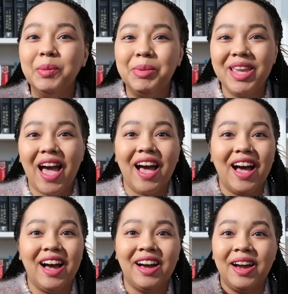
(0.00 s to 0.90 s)
But yeah,
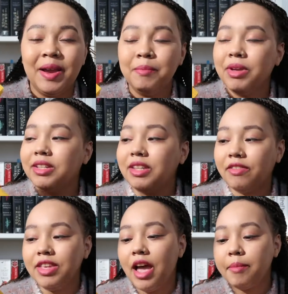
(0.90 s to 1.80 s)
I'm
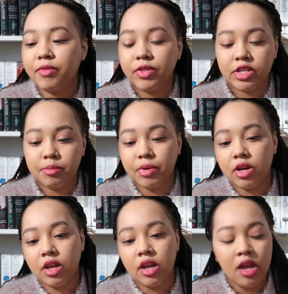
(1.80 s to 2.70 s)
definitely hyped for this
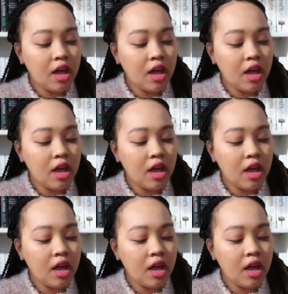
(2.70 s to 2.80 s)
book.